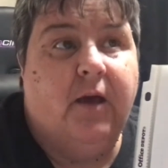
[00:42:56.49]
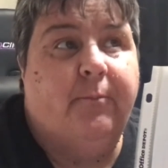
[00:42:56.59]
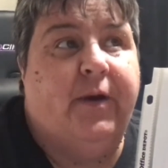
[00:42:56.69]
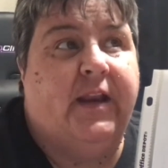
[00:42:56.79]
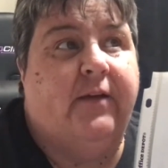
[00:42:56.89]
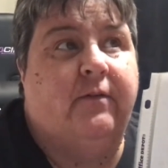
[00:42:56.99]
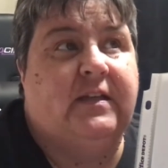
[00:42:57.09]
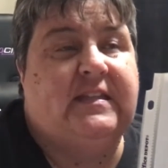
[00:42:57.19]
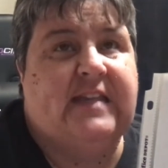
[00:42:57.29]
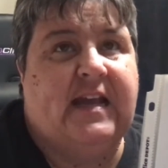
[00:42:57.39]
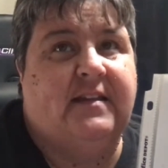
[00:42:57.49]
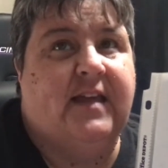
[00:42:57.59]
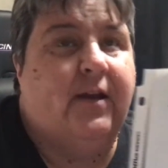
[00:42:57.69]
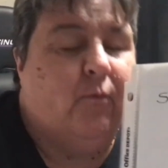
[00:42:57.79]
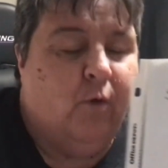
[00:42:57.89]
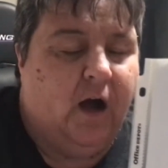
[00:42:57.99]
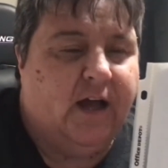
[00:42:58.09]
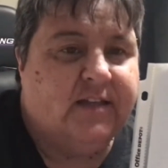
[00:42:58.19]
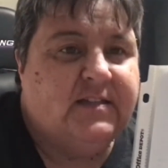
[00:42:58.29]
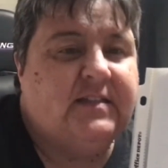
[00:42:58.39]
but it was saying that it
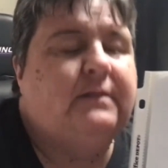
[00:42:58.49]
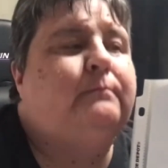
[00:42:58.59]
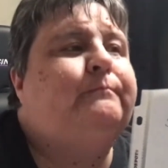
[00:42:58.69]
was.